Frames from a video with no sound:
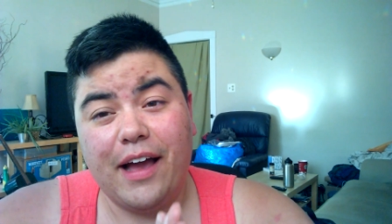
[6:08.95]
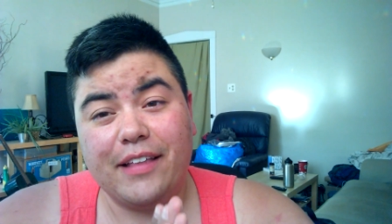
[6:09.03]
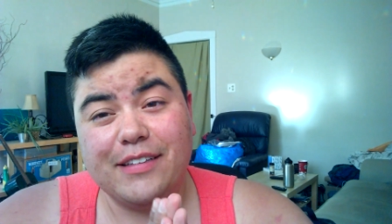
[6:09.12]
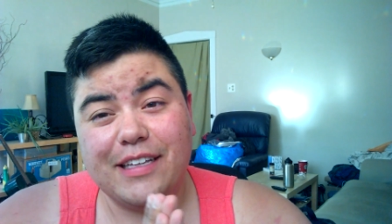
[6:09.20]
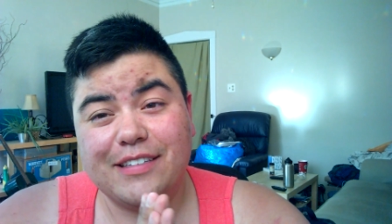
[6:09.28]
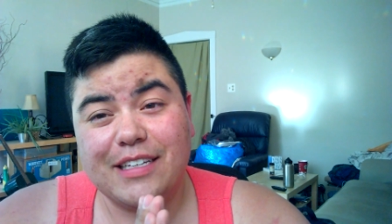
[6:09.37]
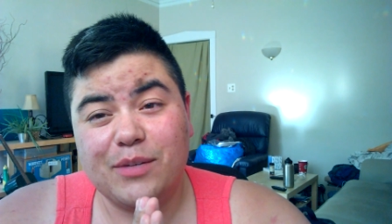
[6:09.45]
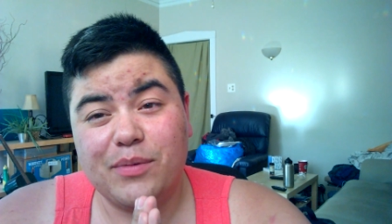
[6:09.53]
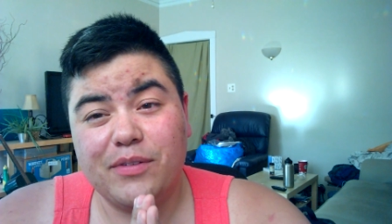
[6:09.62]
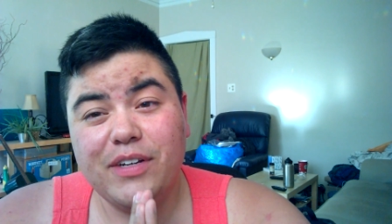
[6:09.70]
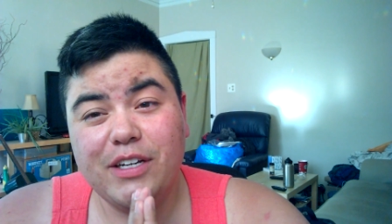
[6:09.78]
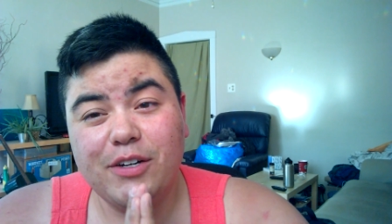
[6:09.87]
I think that's the end of
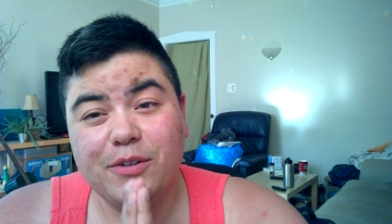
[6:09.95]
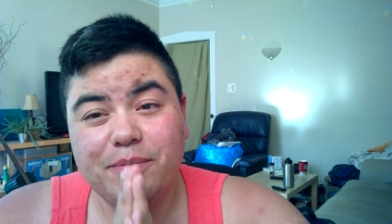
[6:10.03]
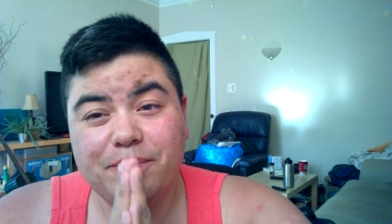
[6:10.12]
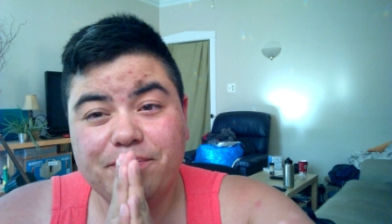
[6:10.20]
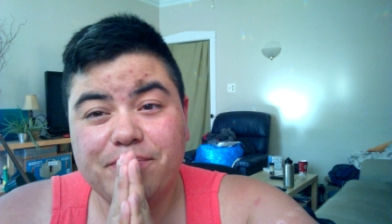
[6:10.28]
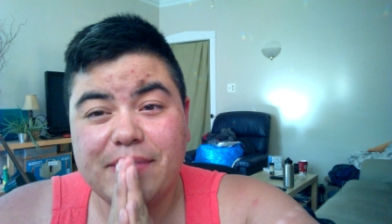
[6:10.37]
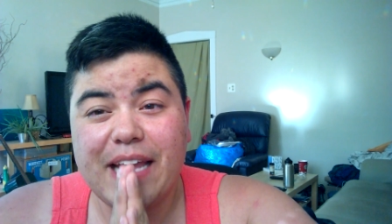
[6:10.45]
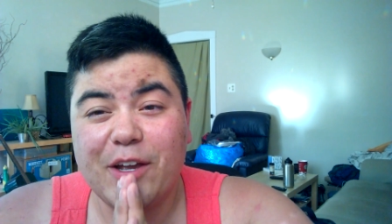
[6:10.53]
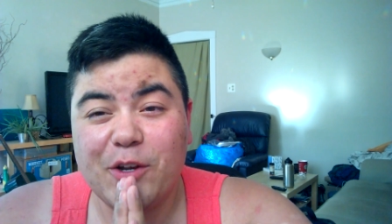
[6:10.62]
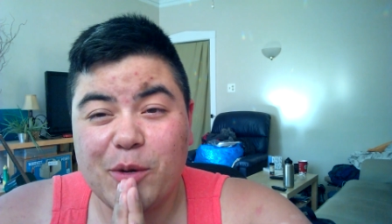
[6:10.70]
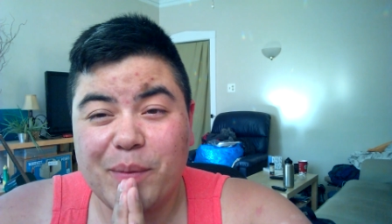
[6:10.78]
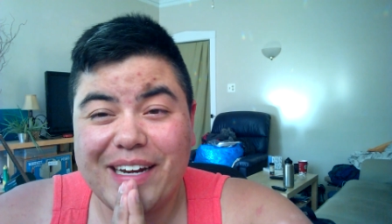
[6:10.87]
my video. Now
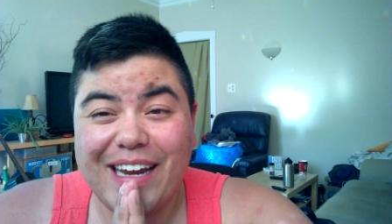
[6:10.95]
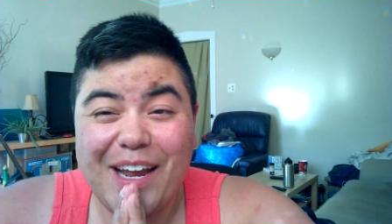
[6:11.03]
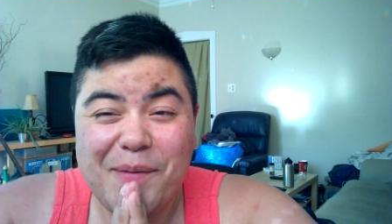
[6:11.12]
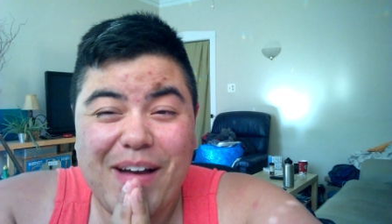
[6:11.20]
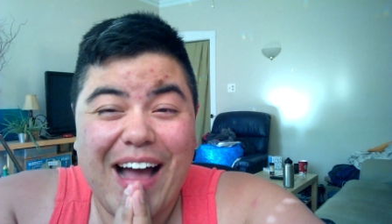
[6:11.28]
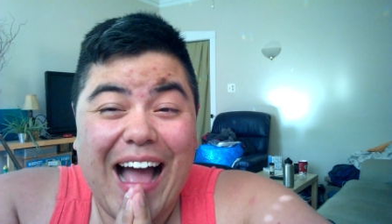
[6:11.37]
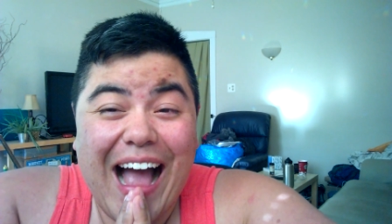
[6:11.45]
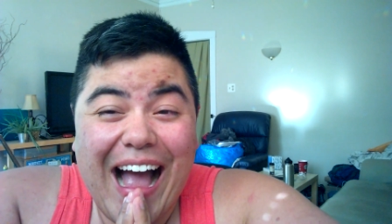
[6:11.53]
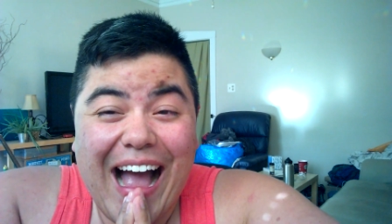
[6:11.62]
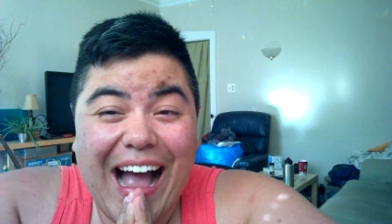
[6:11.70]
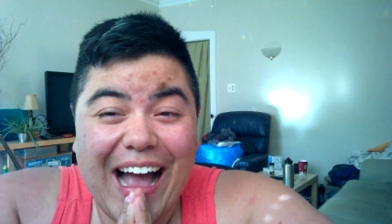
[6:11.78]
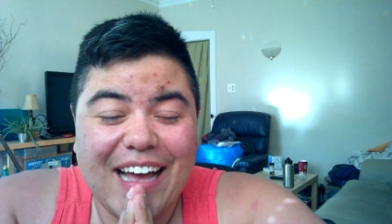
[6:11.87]
you know my name,
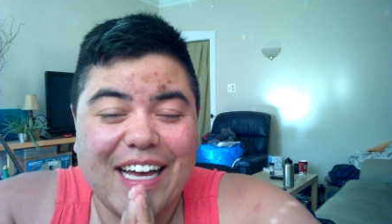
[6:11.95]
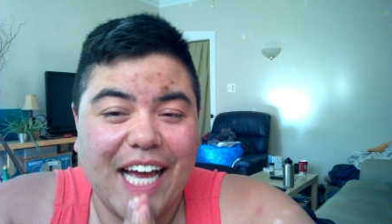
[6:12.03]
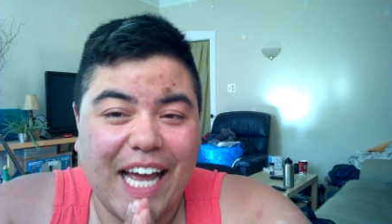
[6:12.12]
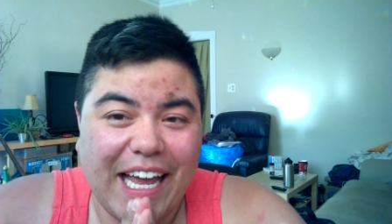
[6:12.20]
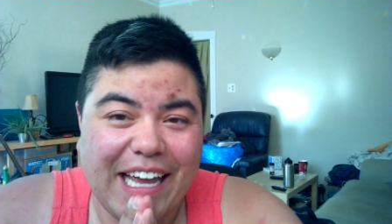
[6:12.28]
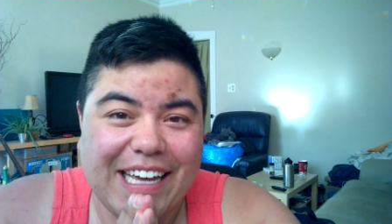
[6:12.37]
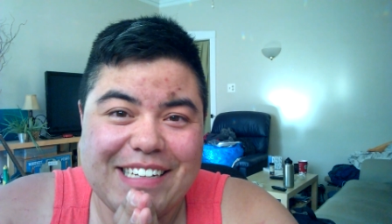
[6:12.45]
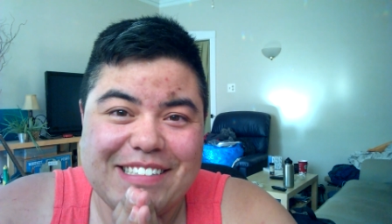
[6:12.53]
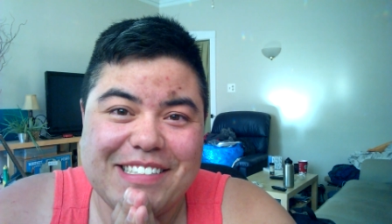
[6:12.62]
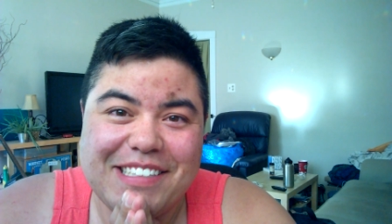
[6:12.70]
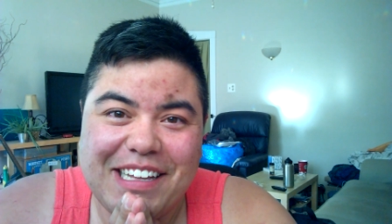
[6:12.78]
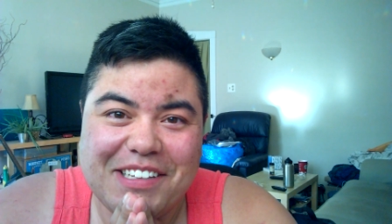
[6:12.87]

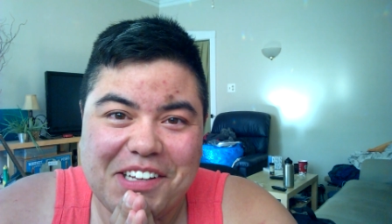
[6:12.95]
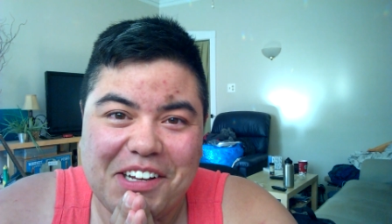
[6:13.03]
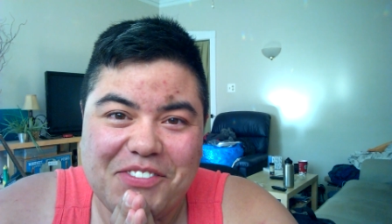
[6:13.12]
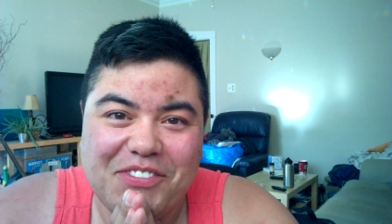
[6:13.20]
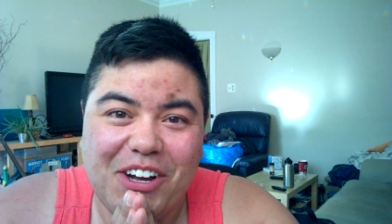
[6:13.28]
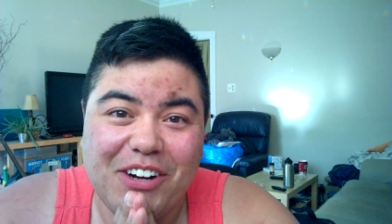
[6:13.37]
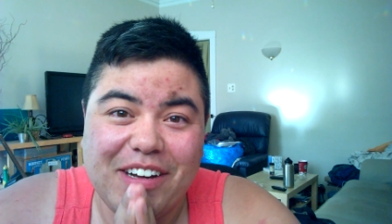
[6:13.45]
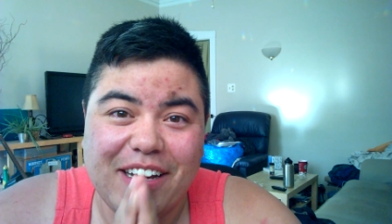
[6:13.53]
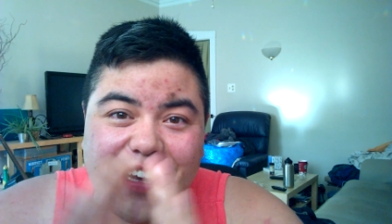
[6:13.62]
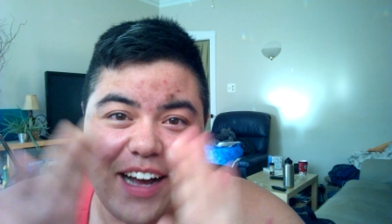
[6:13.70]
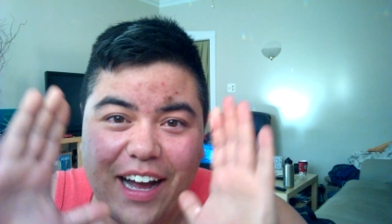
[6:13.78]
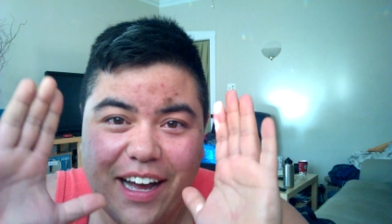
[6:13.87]
and that's all. Okay,
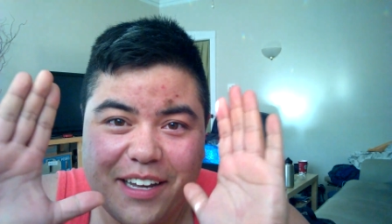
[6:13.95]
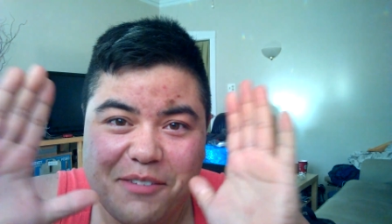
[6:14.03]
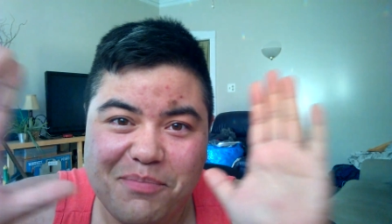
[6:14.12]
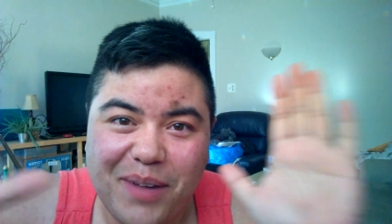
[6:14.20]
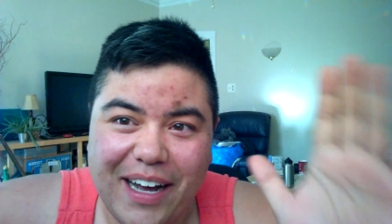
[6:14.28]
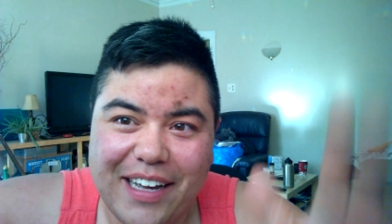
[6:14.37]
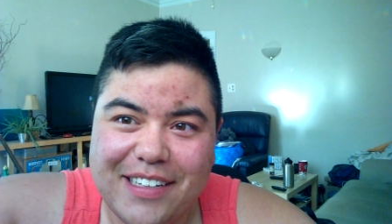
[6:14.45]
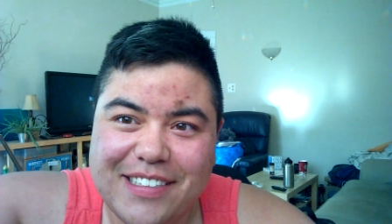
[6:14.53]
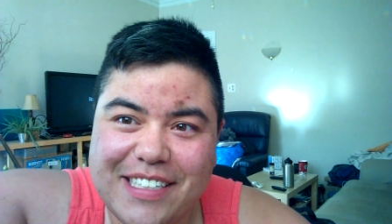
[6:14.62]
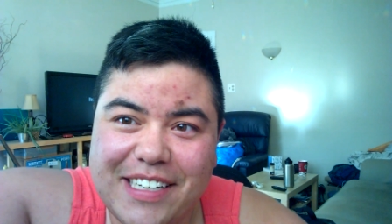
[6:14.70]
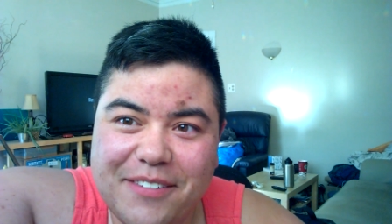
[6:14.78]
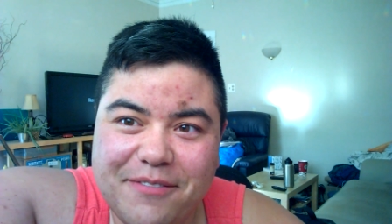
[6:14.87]
hi, bye,
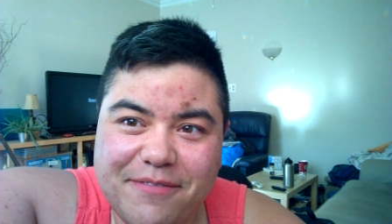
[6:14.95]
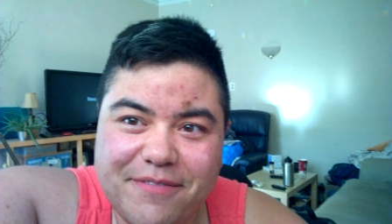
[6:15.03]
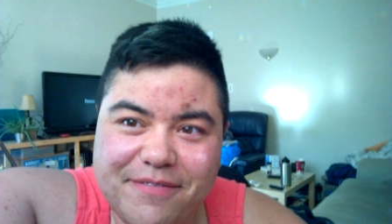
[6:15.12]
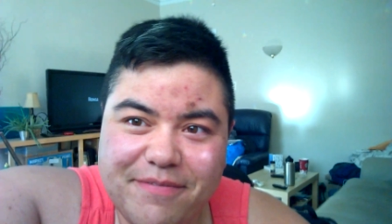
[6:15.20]
see ya.